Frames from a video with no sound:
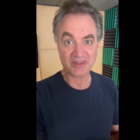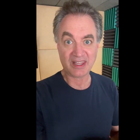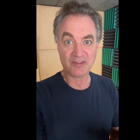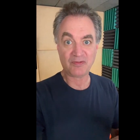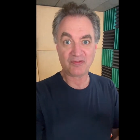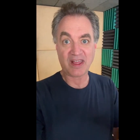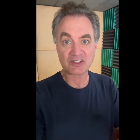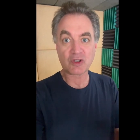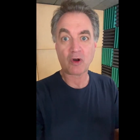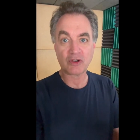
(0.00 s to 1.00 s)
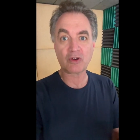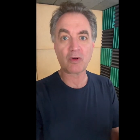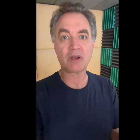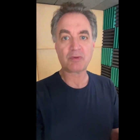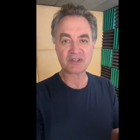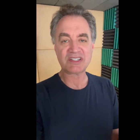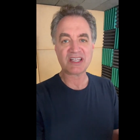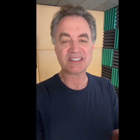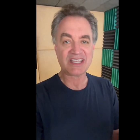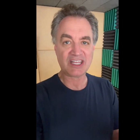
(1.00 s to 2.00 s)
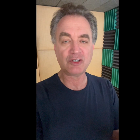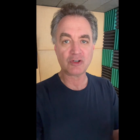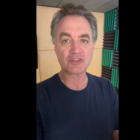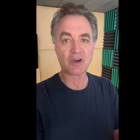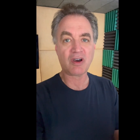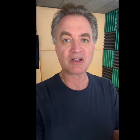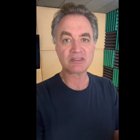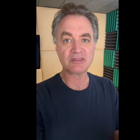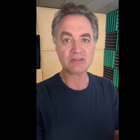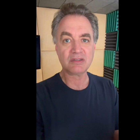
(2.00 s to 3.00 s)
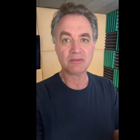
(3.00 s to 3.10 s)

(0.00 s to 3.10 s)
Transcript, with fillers: If that's all you're going to present in your talks,